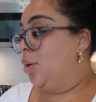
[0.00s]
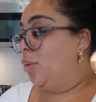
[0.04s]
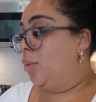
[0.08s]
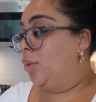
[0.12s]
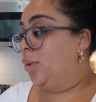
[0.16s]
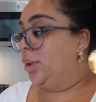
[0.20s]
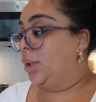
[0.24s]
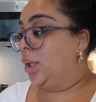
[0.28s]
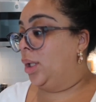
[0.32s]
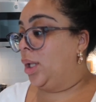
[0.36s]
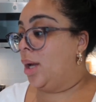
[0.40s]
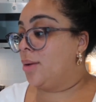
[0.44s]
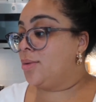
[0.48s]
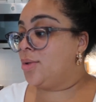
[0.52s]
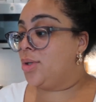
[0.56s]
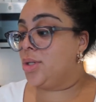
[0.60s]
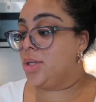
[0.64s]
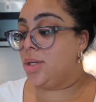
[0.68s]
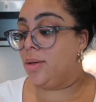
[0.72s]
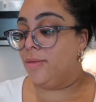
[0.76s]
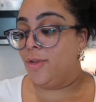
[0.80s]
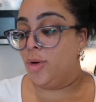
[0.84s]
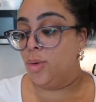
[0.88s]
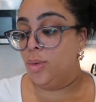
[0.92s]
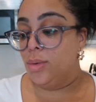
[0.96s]
When the lobsters
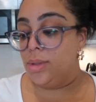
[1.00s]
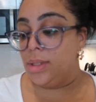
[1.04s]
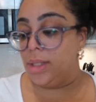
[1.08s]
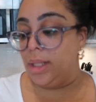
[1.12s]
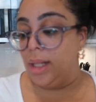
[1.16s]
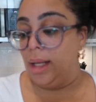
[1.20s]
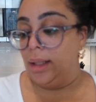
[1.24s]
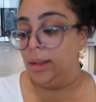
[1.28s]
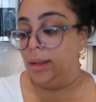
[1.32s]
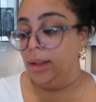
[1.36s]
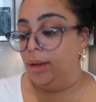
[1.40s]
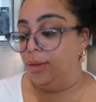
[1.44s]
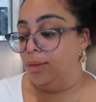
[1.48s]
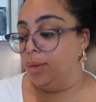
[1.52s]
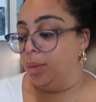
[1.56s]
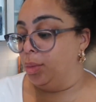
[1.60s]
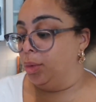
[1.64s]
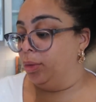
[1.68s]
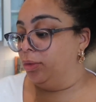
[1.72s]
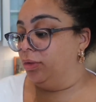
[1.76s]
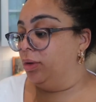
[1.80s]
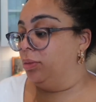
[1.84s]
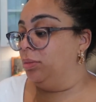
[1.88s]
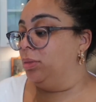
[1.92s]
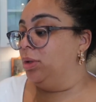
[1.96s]
have cooled slightly,
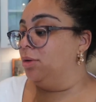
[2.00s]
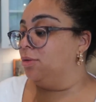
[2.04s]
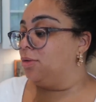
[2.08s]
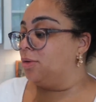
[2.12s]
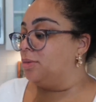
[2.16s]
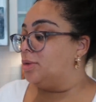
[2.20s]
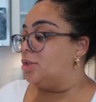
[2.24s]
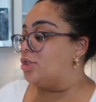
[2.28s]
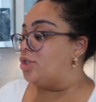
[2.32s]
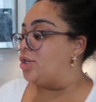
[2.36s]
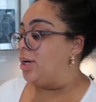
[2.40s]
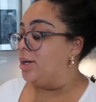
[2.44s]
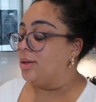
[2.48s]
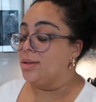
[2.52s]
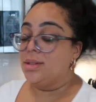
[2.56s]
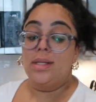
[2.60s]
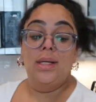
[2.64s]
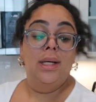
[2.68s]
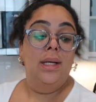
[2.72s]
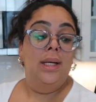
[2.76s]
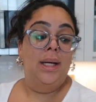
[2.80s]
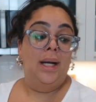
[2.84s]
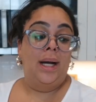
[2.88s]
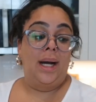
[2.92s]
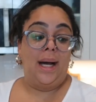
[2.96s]
remove the meat from the shells.
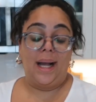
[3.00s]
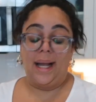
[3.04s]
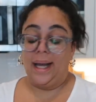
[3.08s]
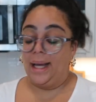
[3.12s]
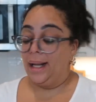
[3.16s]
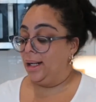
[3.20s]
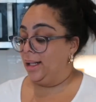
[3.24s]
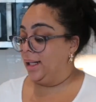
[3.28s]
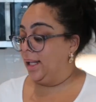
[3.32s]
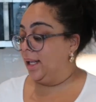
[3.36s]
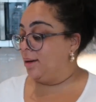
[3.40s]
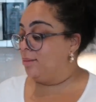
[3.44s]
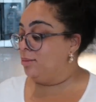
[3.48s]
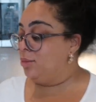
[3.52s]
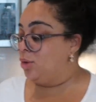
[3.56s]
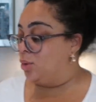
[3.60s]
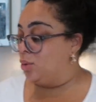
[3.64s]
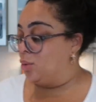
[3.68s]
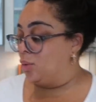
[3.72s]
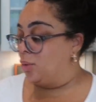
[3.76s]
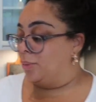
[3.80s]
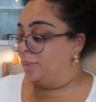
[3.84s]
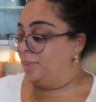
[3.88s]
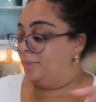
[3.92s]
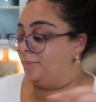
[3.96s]
I gotta let them
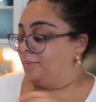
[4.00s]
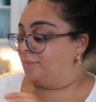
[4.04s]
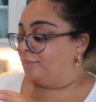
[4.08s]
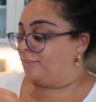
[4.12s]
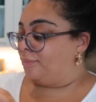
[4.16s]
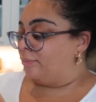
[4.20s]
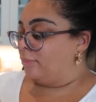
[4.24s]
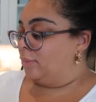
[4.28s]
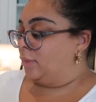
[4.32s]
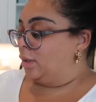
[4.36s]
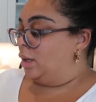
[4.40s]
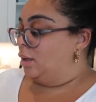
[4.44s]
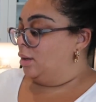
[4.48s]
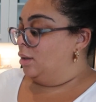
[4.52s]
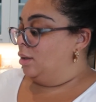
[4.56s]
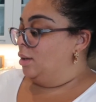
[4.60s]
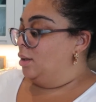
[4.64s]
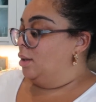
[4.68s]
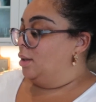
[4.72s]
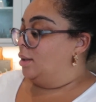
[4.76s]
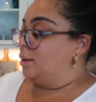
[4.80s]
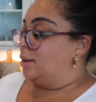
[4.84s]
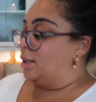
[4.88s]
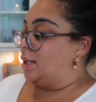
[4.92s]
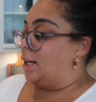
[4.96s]
cool.
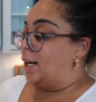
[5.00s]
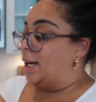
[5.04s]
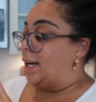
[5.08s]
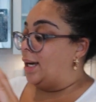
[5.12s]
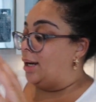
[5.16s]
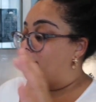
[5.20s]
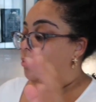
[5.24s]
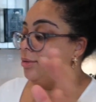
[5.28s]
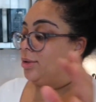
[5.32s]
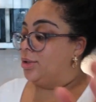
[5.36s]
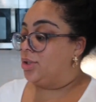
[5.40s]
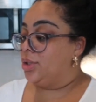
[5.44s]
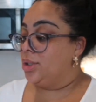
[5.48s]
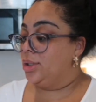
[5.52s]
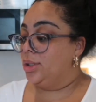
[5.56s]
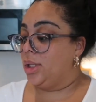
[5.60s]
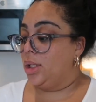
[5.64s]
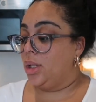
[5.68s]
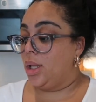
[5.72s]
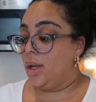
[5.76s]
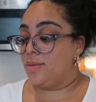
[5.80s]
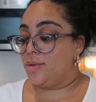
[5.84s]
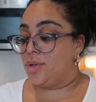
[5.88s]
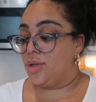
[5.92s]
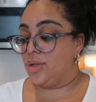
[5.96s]
Then I gotta return the
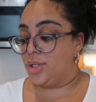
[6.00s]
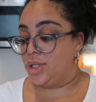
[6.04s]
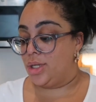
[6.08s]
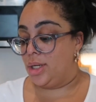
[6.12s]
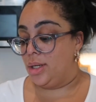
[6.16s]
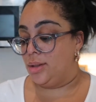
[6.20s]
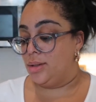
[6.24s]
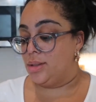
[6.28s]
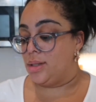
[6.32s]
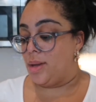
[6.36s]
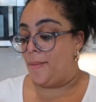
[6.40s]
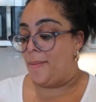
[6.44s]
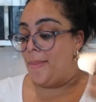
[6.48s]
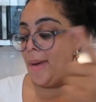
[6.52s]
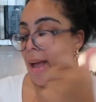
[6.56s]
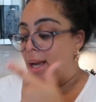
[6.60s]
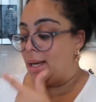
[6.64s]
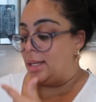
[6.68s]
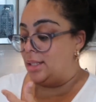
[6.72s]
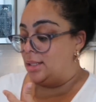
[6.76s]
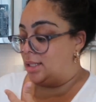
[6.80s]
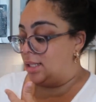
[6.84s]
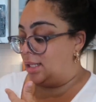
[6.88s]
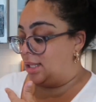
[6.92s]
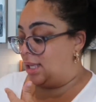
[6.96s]
lobster shells
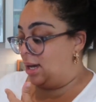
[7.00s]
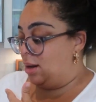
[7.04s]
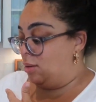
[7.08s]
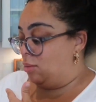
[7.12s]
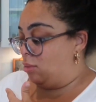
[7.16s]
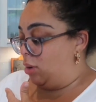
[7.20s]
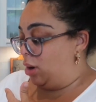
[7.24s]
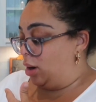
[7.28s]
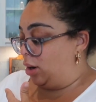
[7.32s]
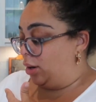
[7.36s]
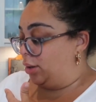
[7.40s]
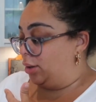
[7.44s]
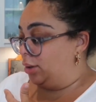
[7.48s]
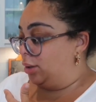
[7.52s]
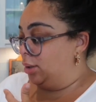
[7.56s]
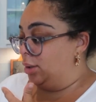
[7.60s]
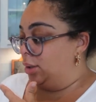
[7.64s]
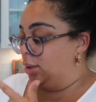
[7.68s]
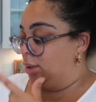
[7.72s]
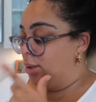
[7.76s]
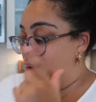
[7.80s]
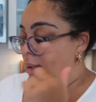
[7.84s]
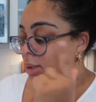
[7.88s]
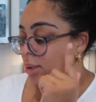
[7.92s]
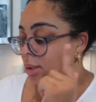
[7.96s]
back into that water
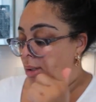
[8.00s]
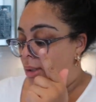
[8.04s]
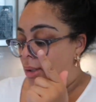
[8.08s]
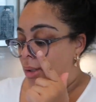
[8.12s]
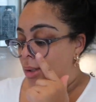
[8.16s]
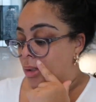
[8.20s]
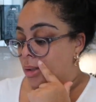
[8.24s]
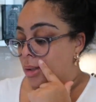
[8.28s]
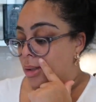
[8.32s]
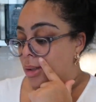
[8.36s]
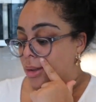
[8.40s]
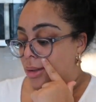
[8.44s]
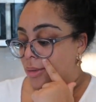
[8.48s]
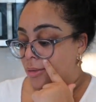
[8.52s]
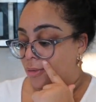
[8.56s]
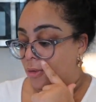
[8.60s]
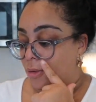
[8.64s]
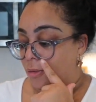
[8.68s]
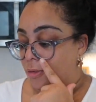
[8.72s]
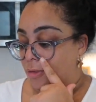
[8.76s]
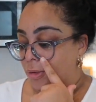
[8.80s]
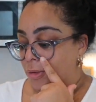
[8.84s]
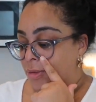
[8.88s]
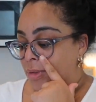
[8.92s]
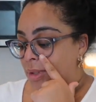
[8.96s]

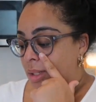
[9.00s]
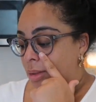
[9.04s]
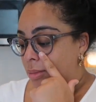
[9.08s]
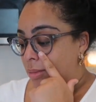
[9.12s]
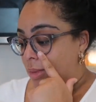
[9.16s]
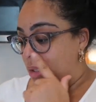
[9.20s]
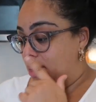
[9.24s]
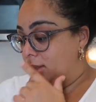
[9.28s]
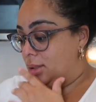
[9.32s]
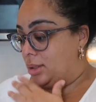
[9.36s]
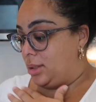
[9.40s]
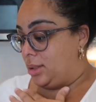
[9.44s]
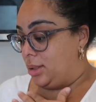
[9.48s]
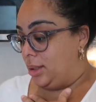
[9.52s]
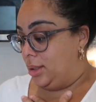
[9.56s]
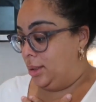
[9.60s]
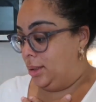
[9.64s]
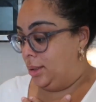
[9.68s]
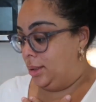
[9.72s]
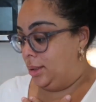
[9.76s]
for 15 minutes.